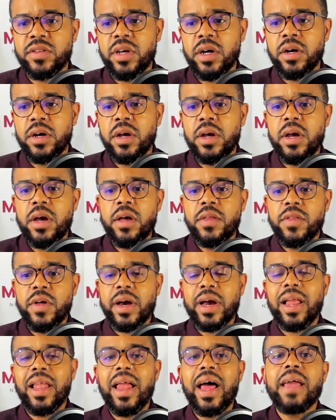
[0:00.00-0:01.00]
the, the
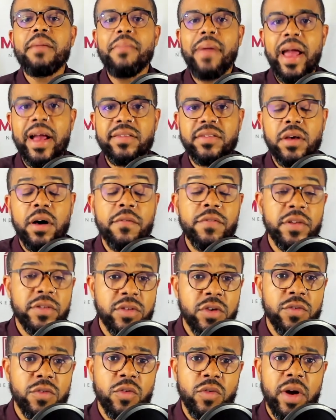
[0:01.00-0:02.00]
climax of the
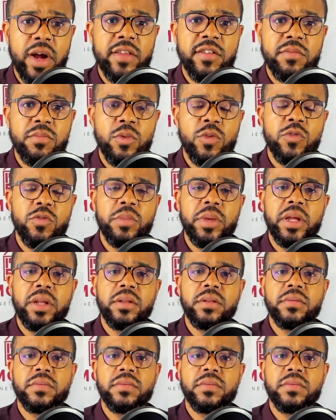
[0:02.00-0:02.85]
civil rights movement.